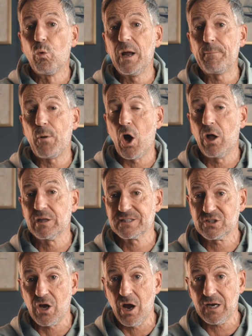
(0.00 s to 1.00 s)
what Paul
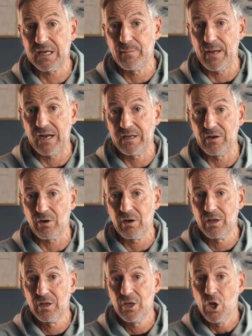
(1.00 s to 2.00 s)
is talking about
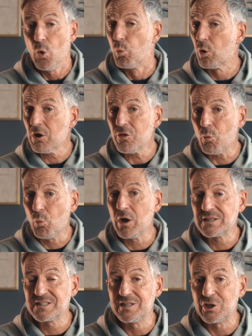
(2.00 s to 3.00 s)
here. We're the
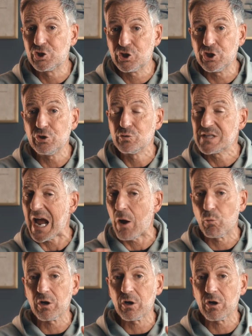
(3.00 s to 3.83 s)
ones that choose how